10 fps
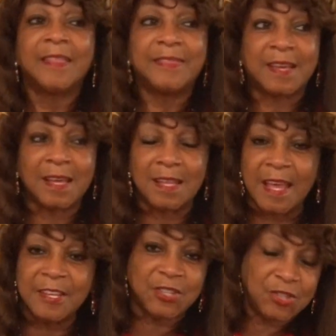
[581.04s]
the
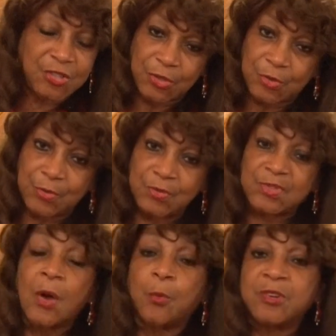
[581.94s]
Galatian
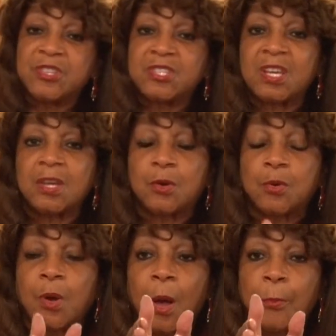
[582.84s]
Jews were
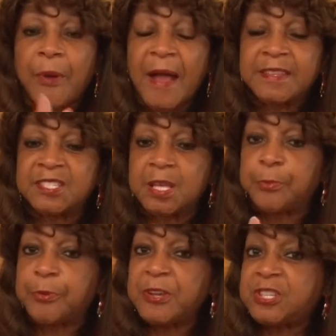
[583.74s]
still practicing
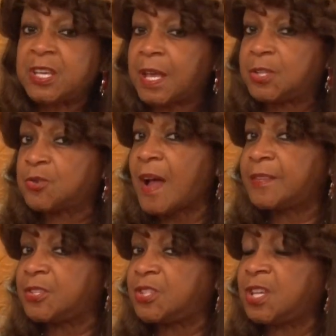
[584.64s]
preaching and trying
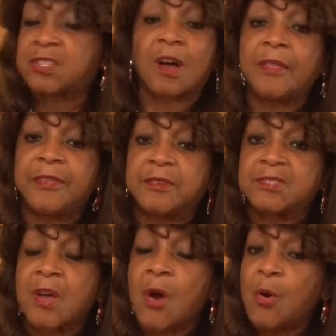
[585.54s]
to teach
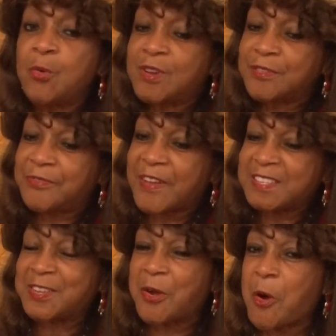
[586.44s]
others who
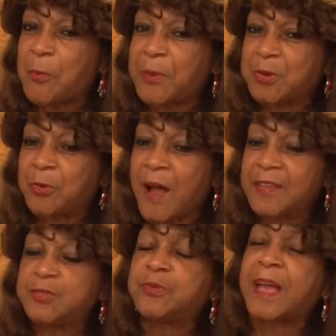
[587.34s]
confessed their hope in
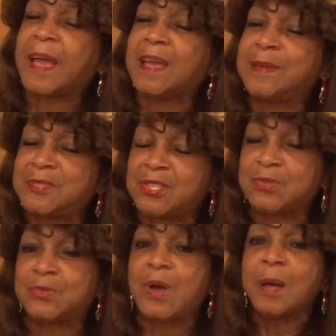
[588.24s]
Christ, who came
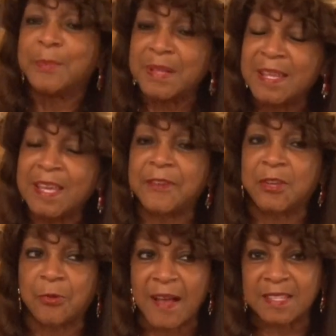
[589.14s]
to believe in
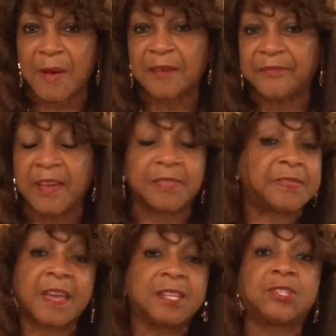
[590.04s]
Christ by faith,
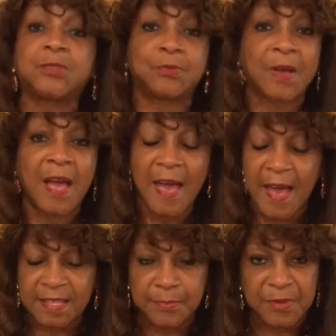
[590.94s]
that they too
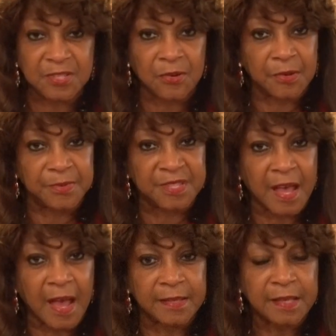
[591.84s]
had to be
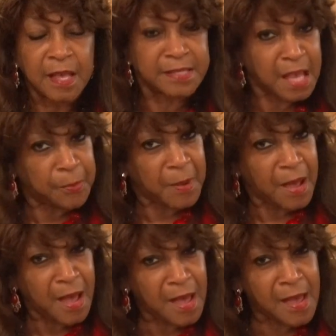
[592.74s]
circumcised. Say
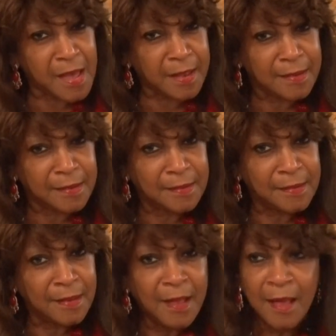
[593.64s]

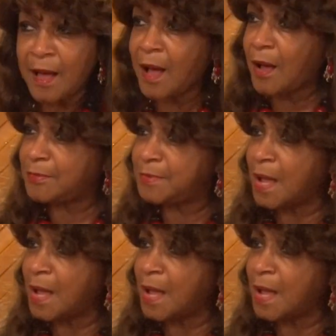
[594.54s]
what? Oh